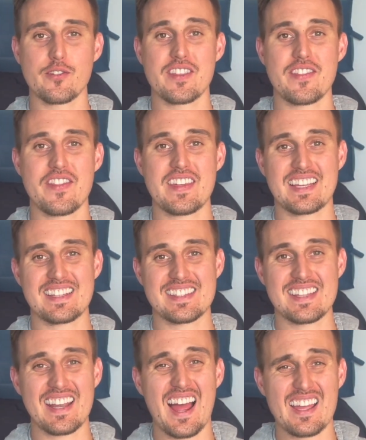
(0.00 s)
than things
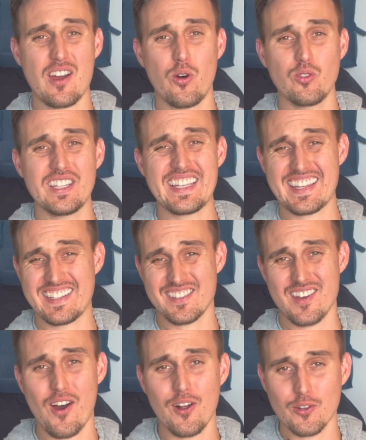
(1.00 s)
that I only can
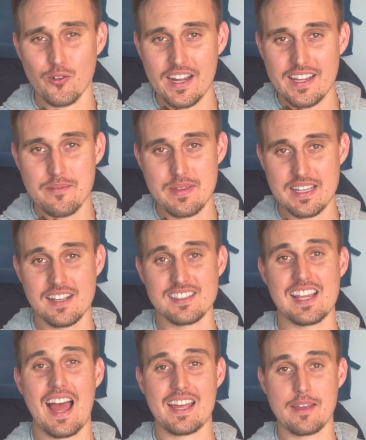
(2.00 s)
tolerate because
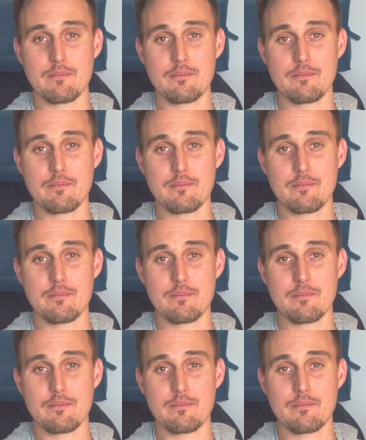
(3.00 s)
I am